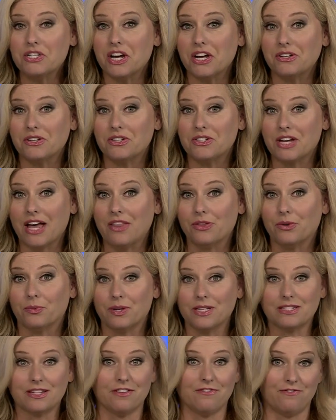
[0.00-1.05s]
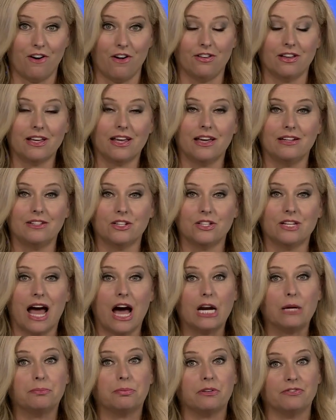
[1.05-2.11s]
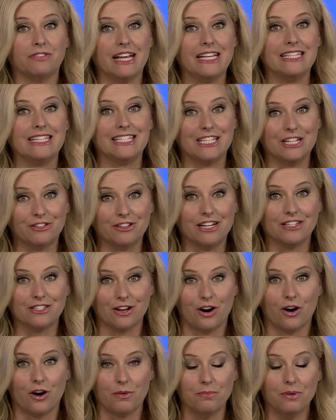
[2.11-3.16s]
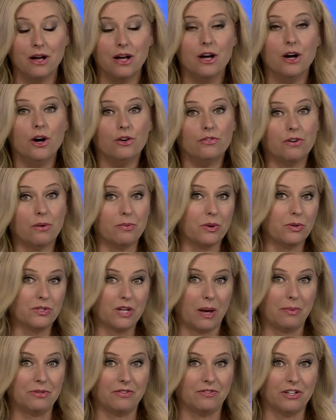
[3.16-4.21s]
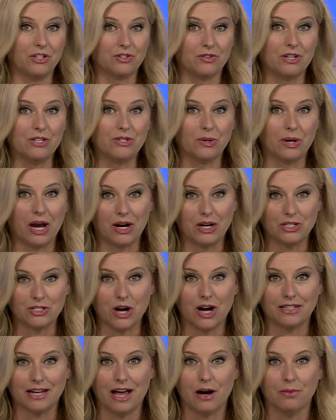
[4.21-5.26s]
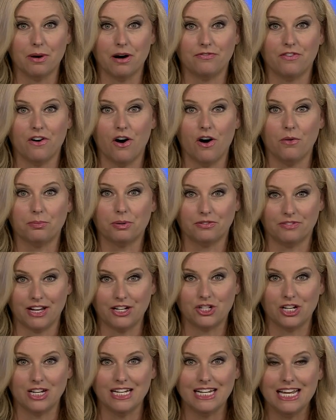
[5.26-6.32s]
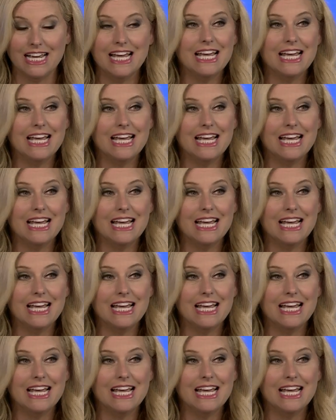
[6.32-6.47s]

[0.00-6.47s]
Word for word: to understand the risk of falling and just how to prevent serious harm from those types of injuries. So here to talk now about fall prevention